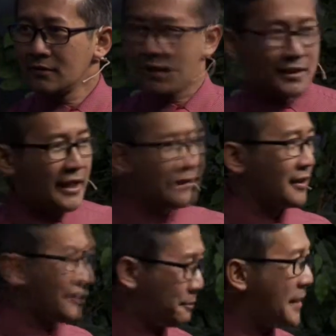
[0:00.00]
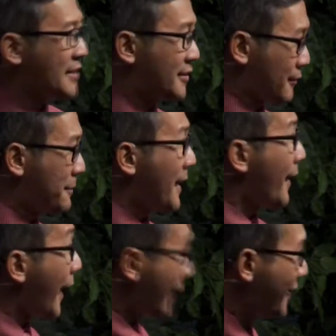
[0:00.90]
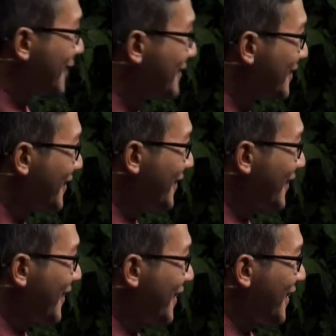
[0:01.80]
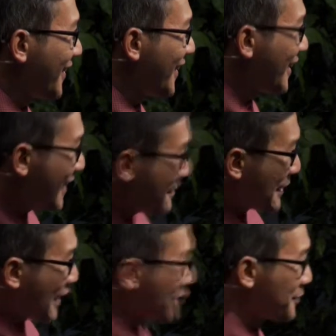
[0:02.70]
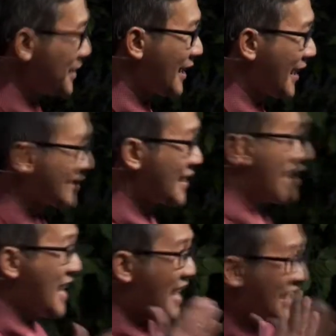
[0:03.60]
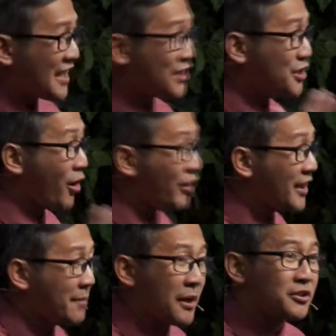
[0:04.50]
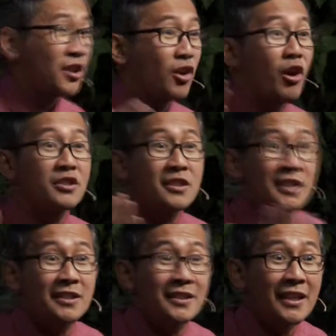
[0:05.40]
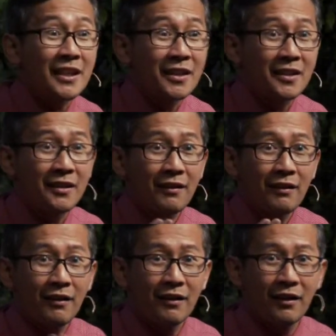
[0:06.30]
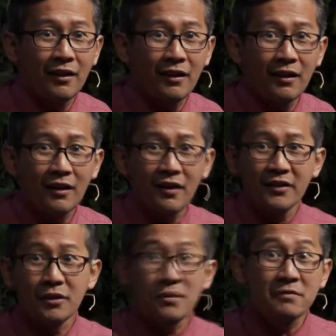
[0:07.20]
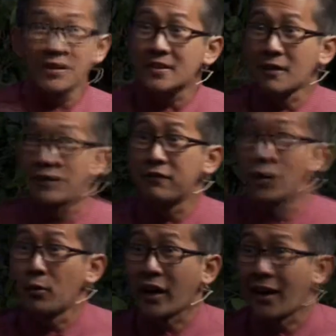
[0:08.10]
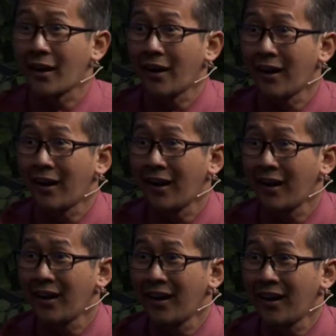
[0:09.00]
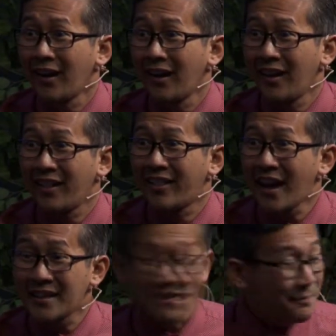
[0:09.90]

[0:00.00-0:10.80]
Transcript: it's like peace should be a lake. And then I begin to realize it is talking about the constancy. The river is ever flowing. That is the